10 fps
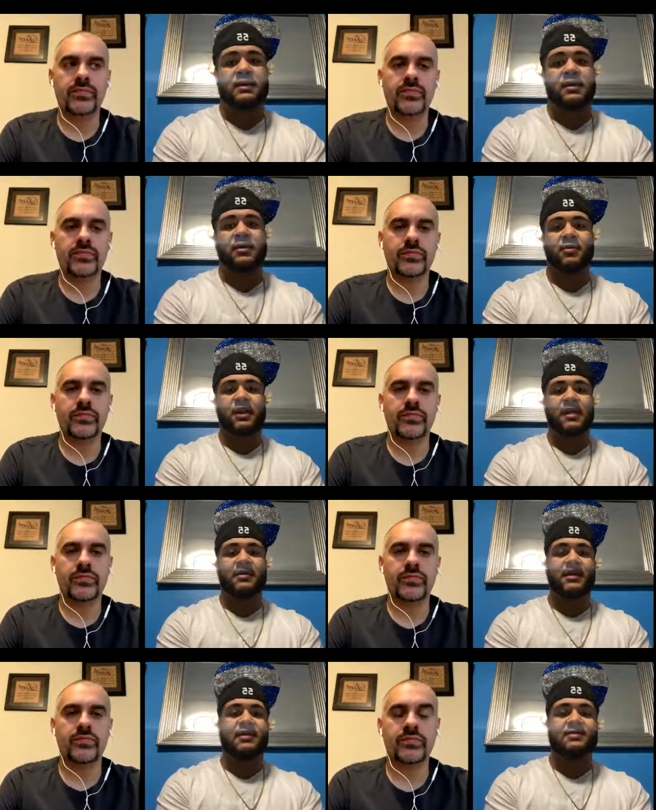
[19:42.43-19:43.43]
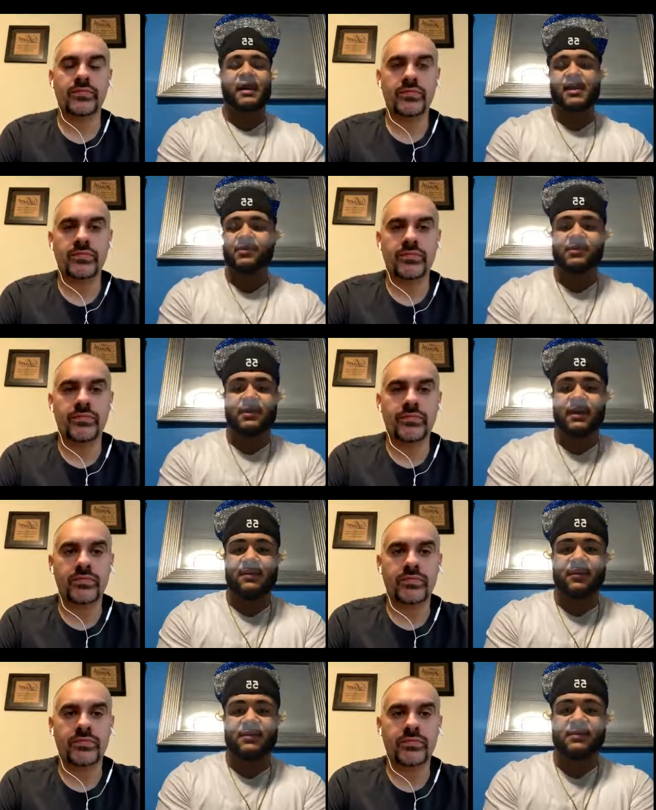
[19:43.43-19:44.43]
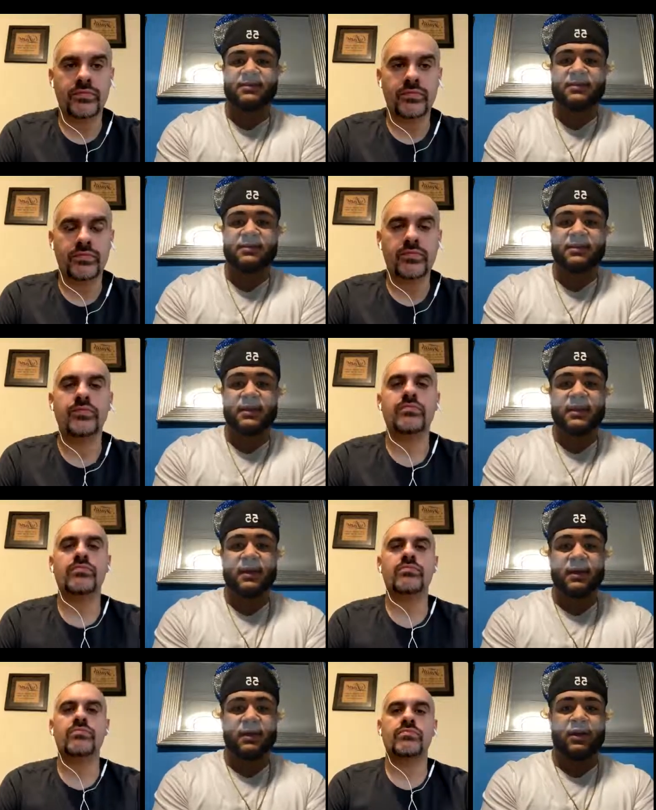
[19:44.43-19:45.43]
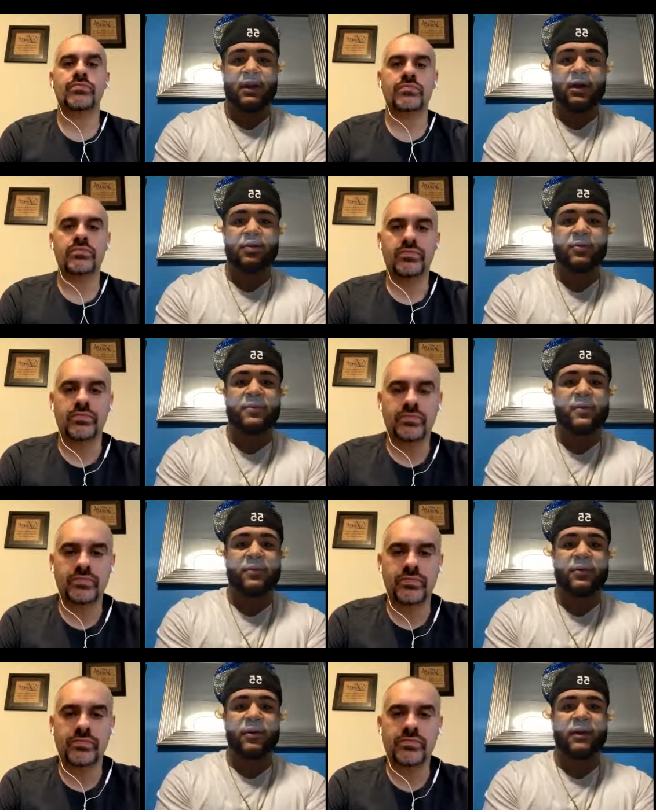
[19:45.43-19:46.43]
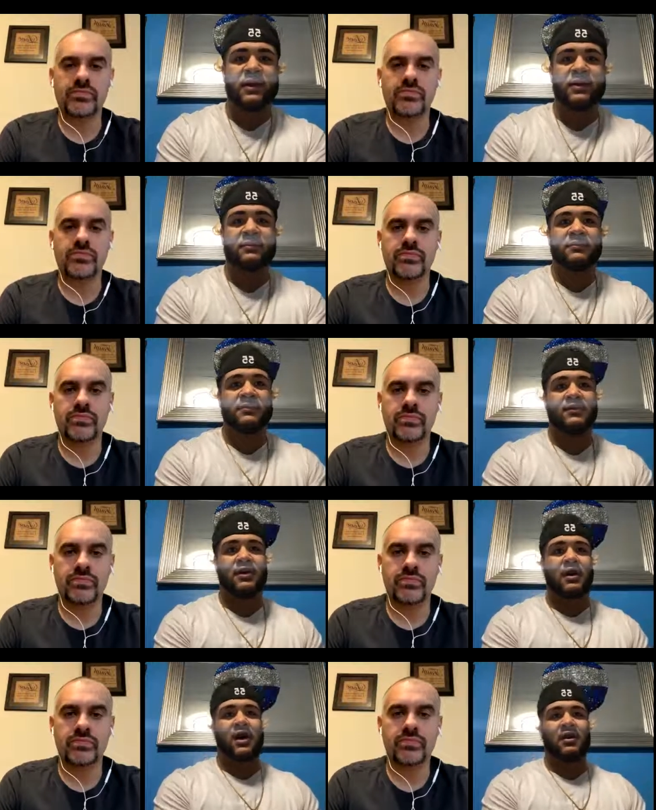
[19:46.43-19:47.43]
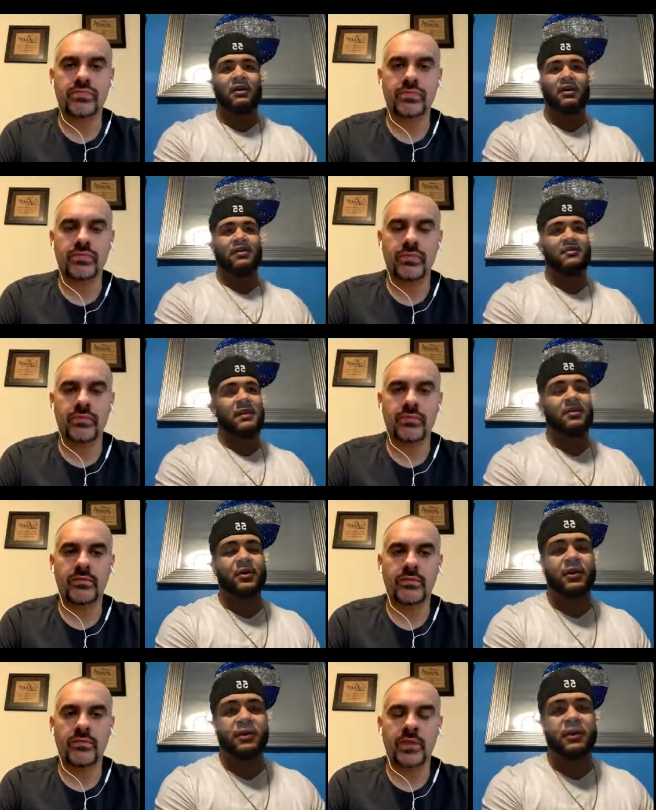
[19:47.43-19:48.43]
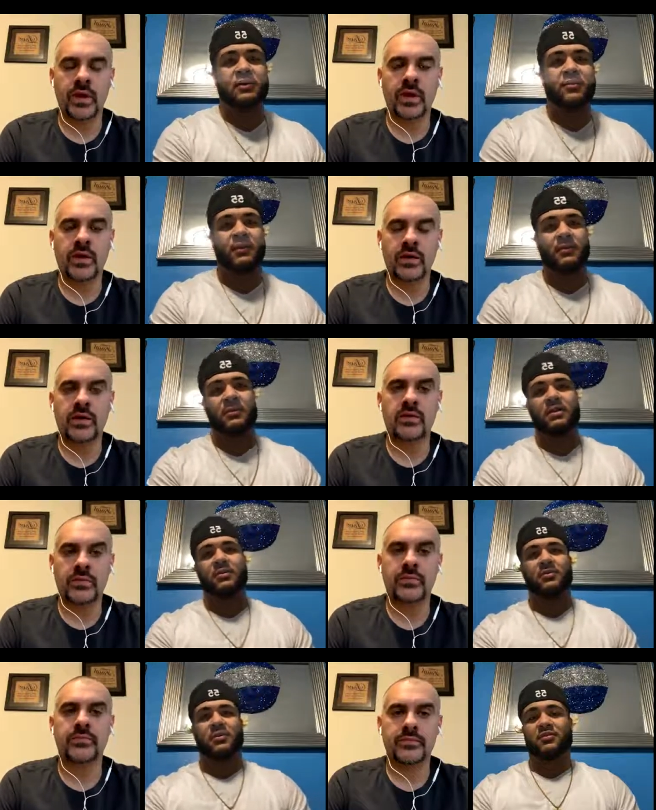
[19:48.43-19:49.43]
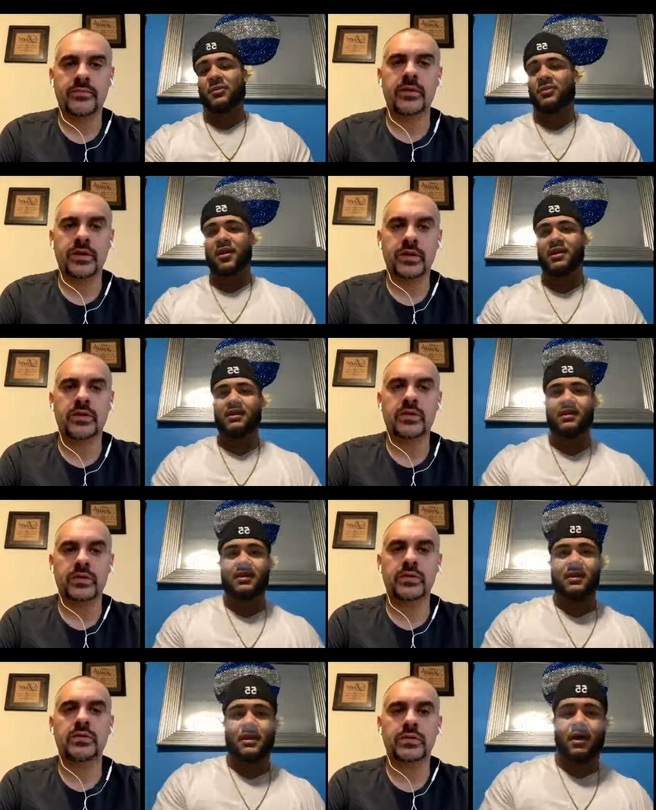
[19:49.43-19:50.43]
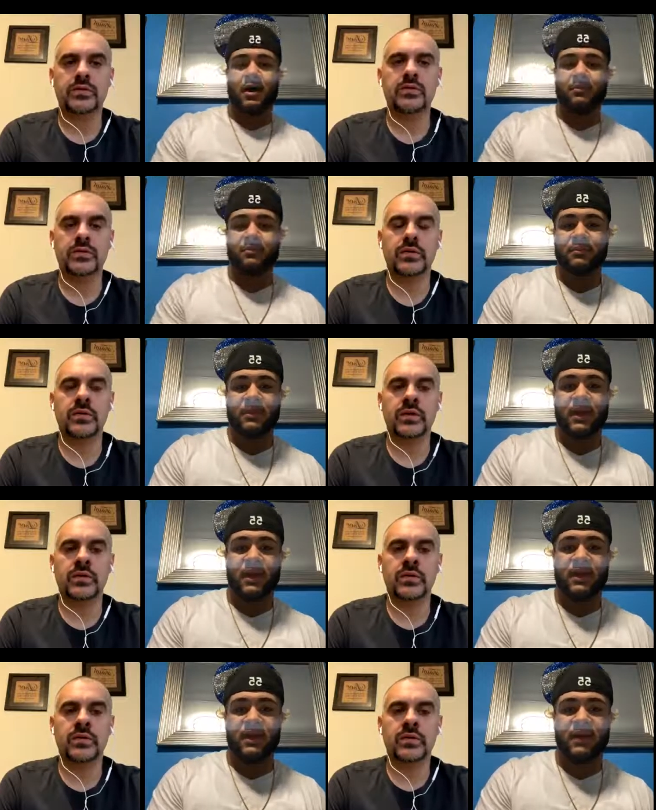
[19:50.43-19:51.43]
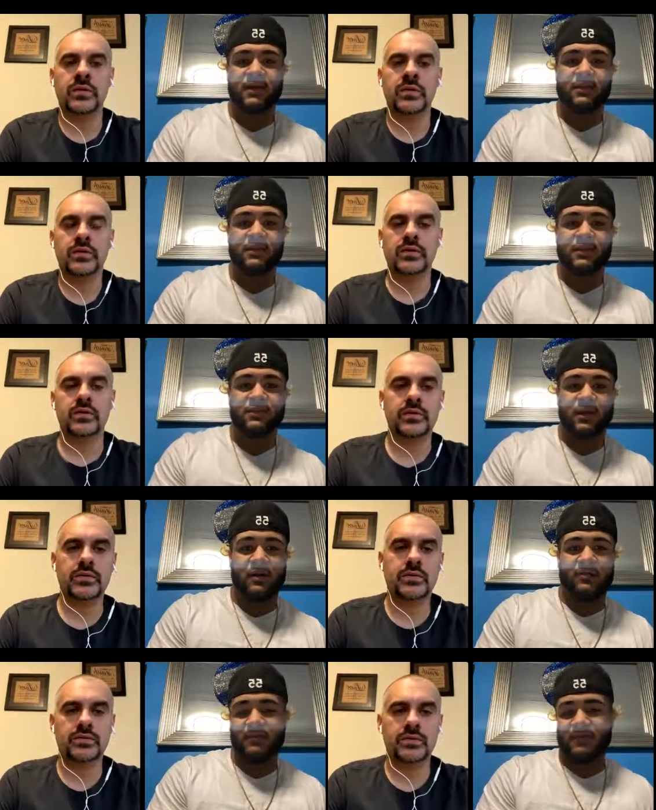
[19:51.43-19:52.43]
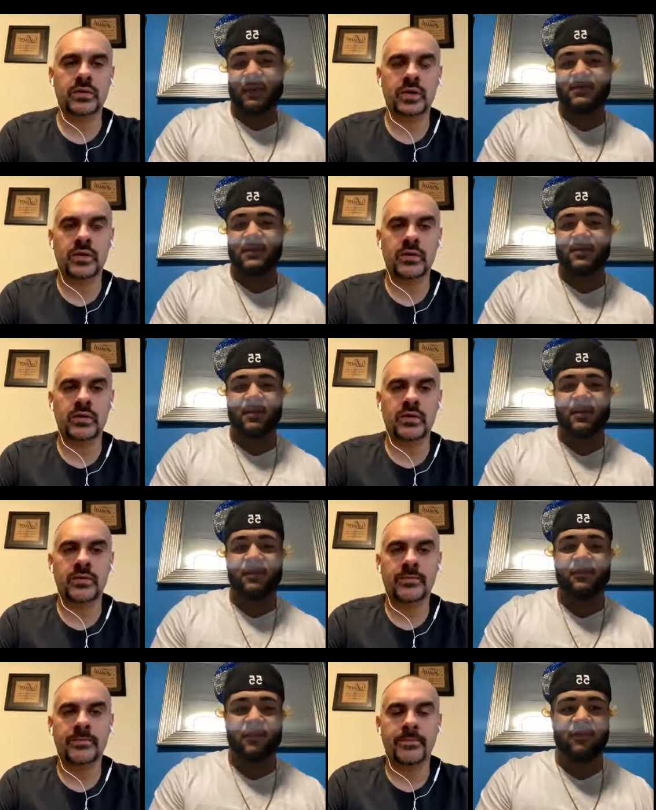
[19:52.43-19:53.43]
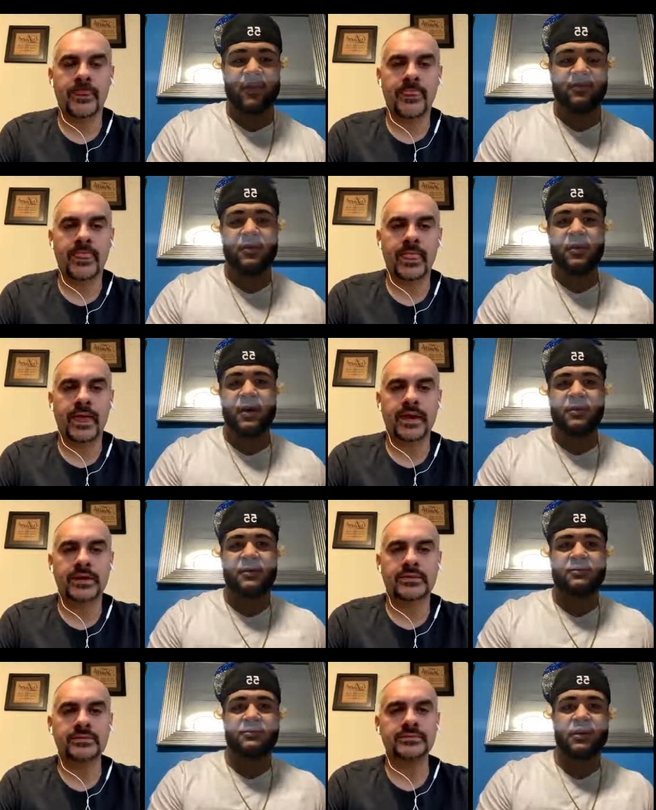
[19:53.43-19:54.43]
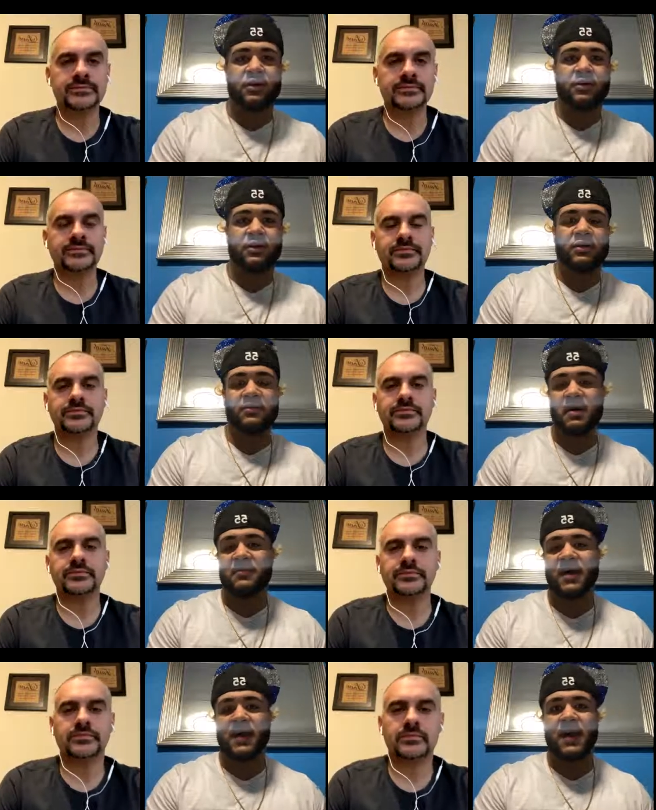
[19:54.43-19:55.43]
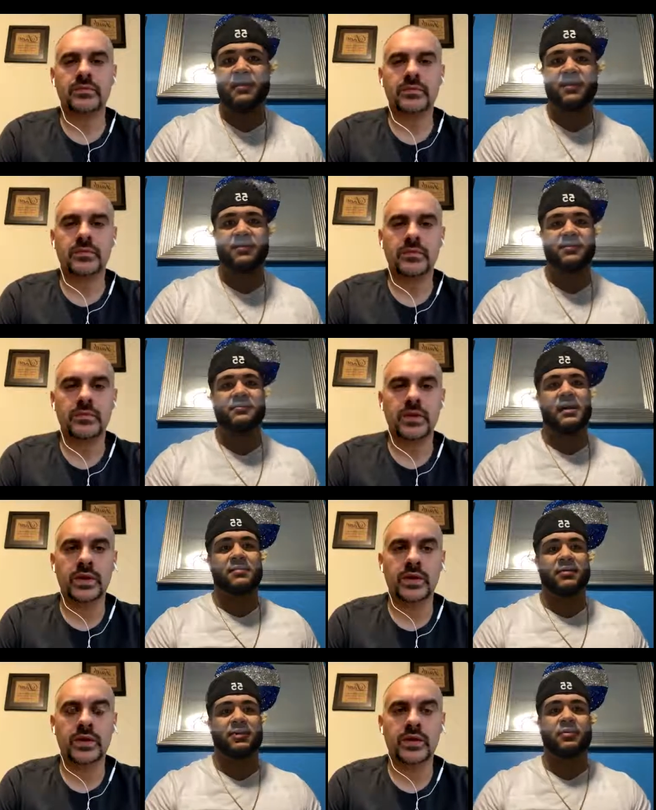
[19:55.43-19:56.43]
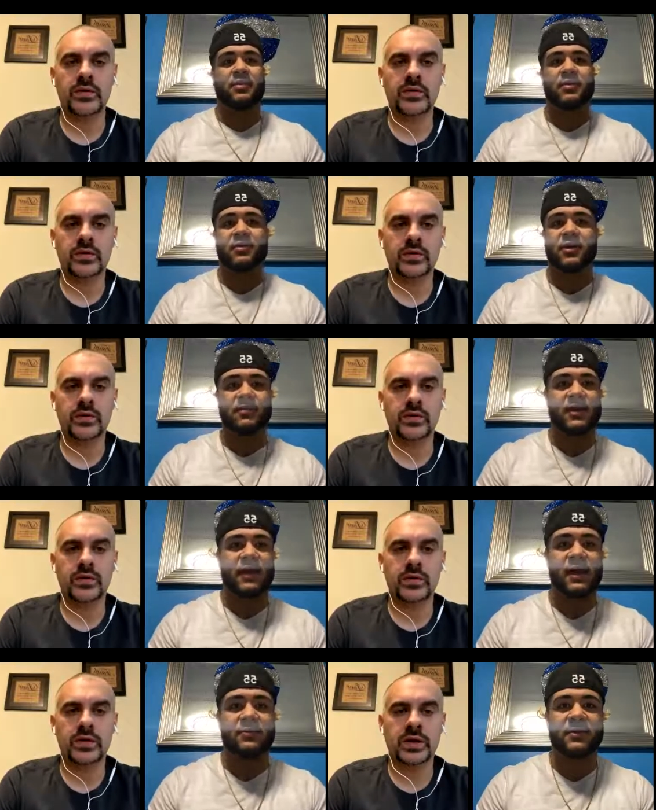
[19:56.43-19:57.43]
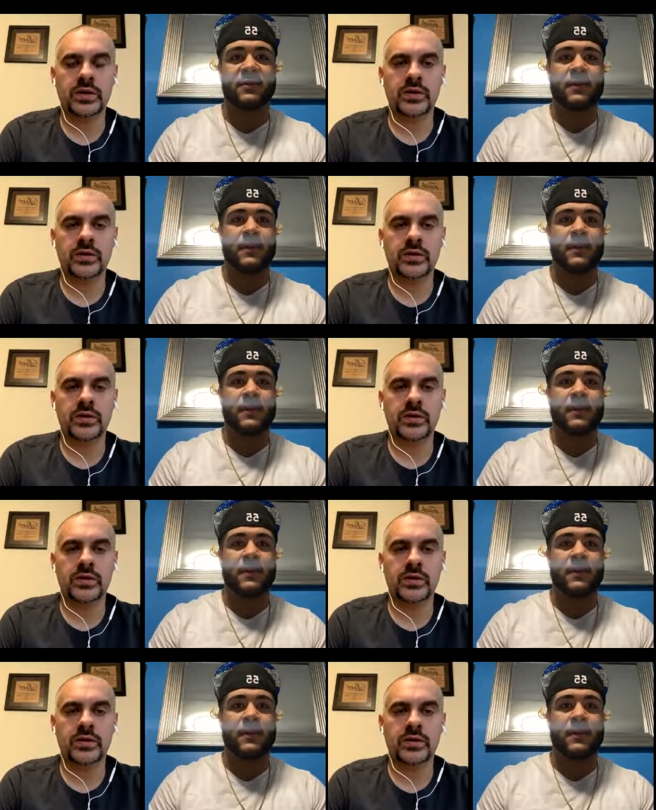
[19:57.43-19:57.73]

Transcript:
Speaker 1: I mean, we came together as an actual team, which is, you know, a group of people working for all you know the same goal, and you know that's what we wanted. Um, and uh, so, I, like I said earlier, if, if that's what you want, then you know you're ready to make it happen. It's time to you know put in the work and make it happen.